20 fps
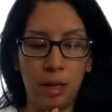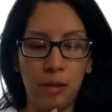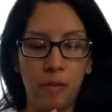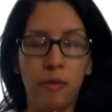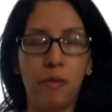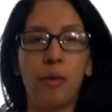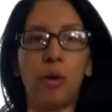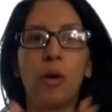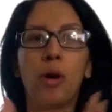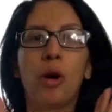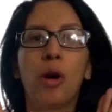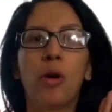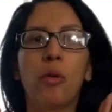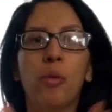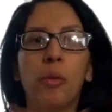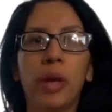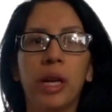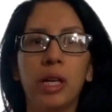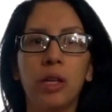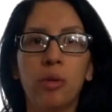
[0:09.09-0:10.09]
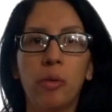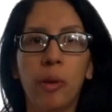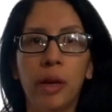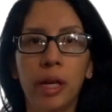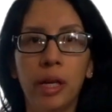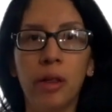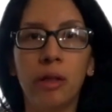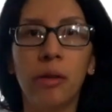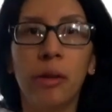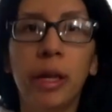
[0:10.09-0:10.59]
for week
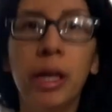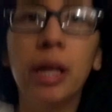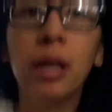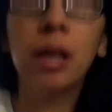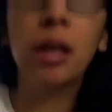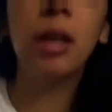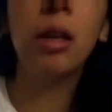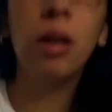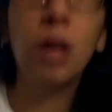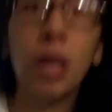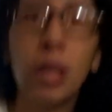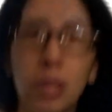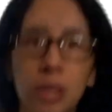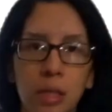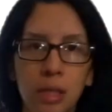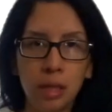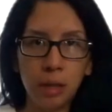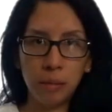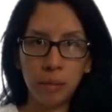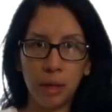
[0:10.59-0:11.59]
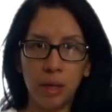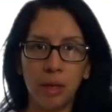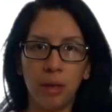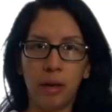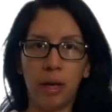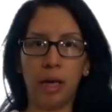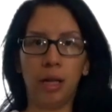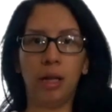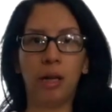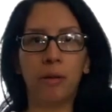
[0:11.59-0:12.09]
23. Can you guys see?
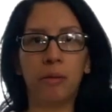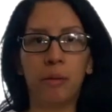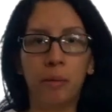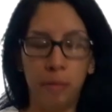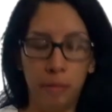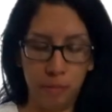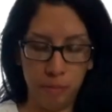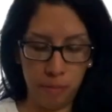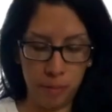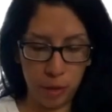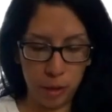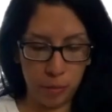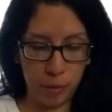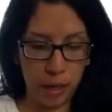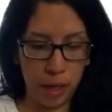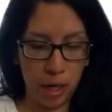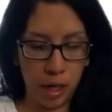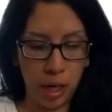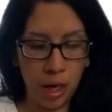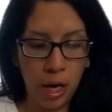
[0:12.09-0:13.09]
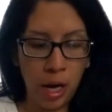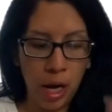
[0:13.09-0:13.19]
Okay, much better.